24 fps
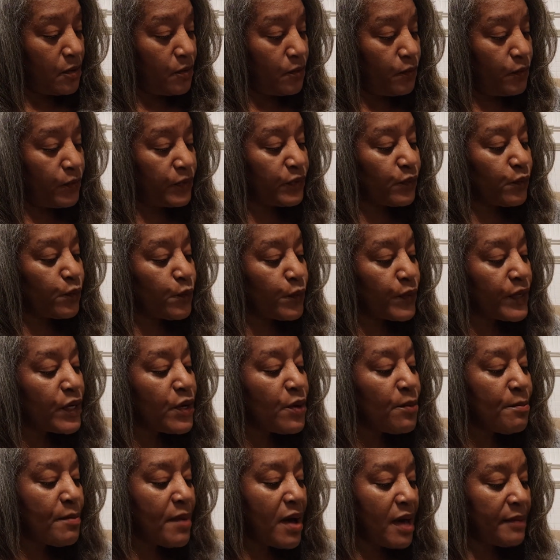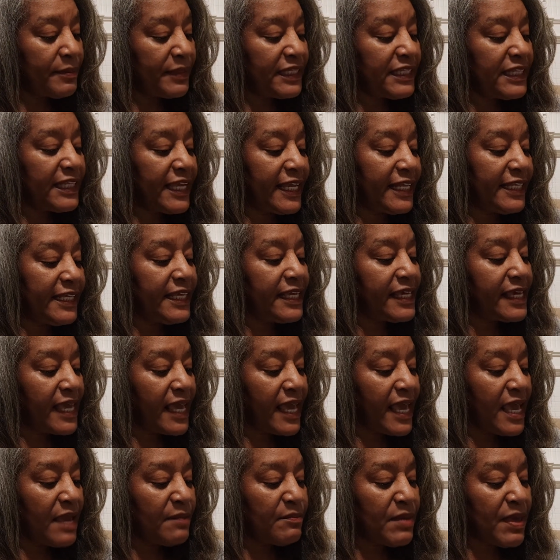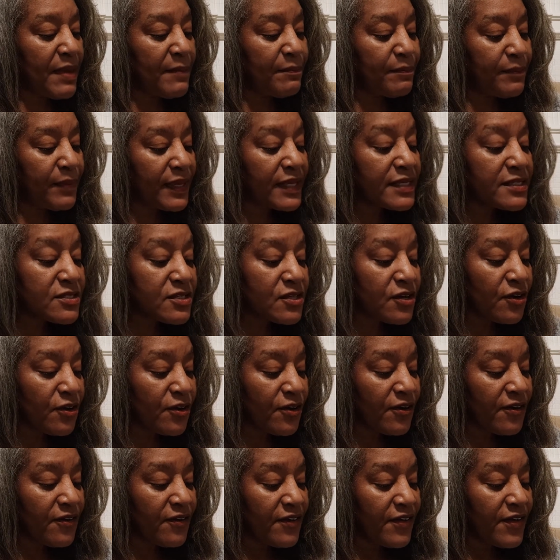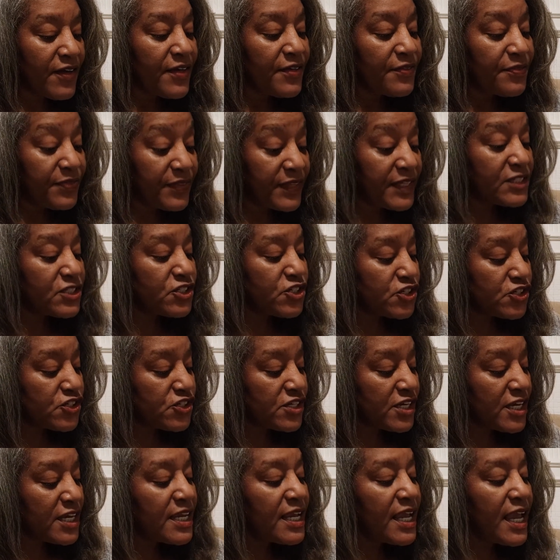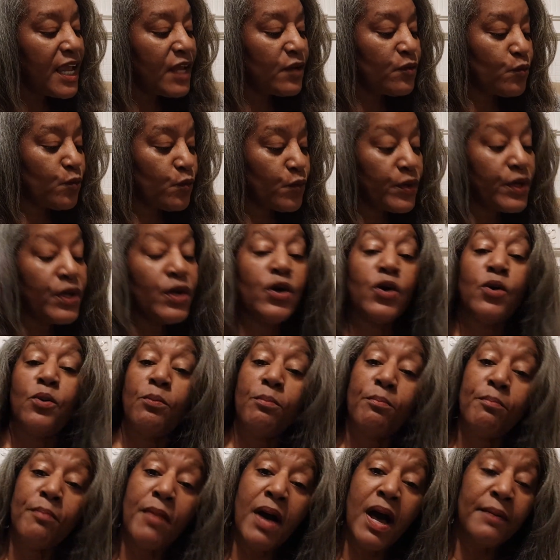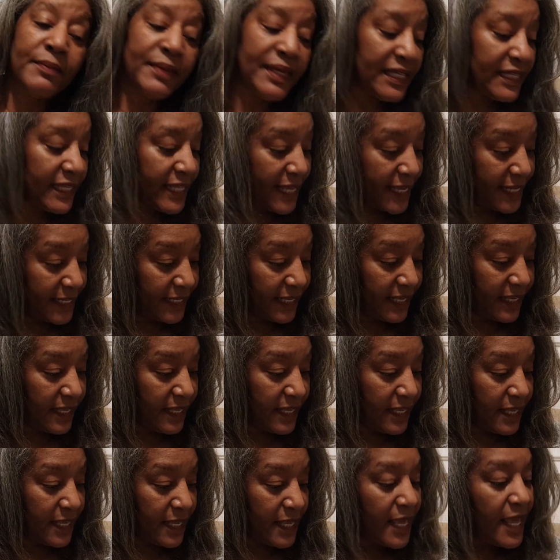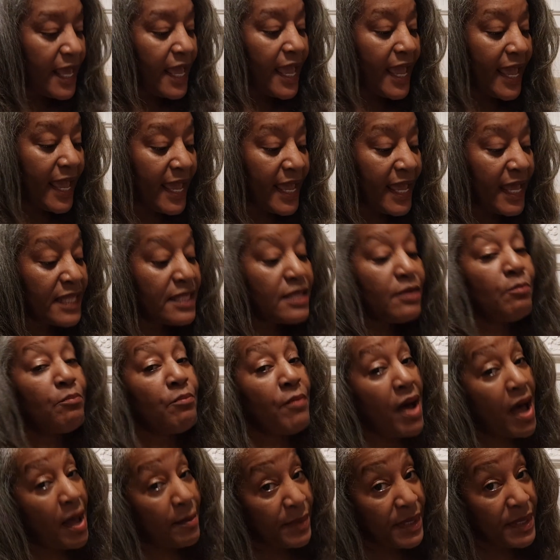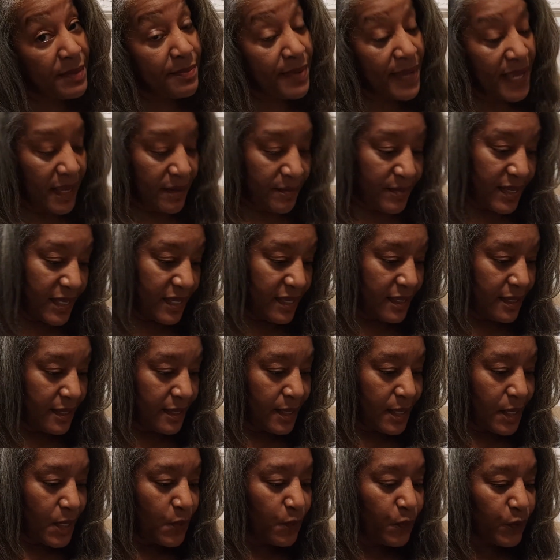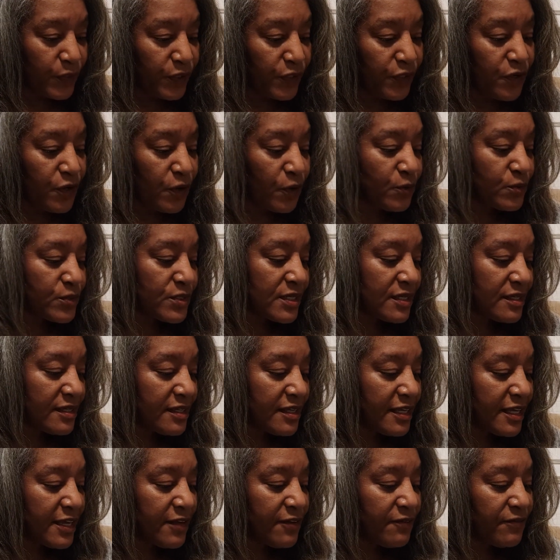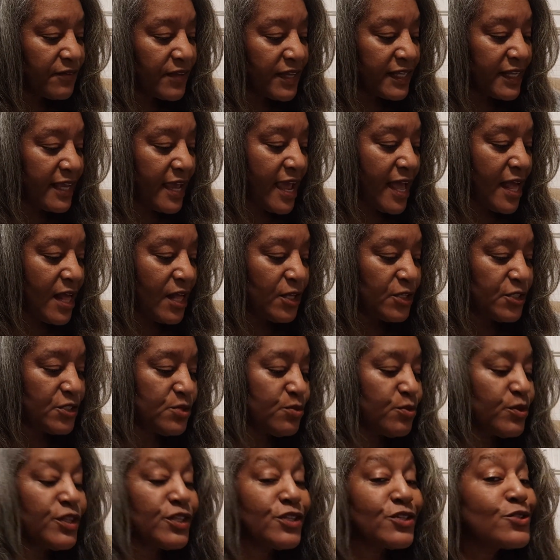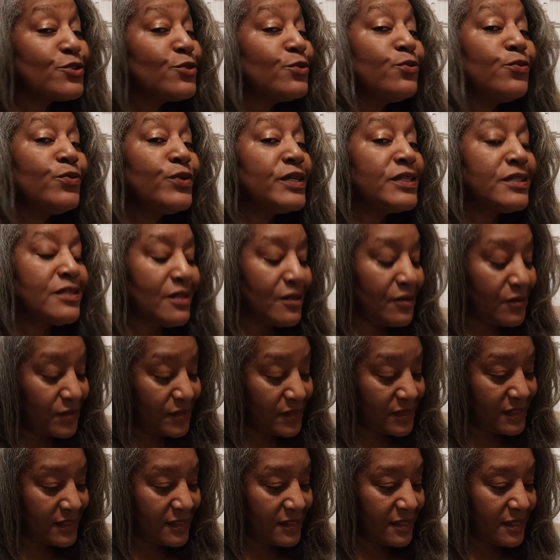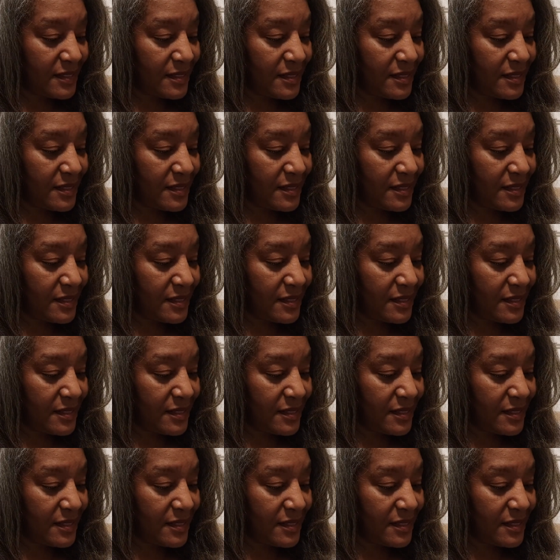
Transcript: When a real Mommy Lady came and picked her, then she and real Mommy Lady and Mommy Baby would go to live in a house with 2 windows.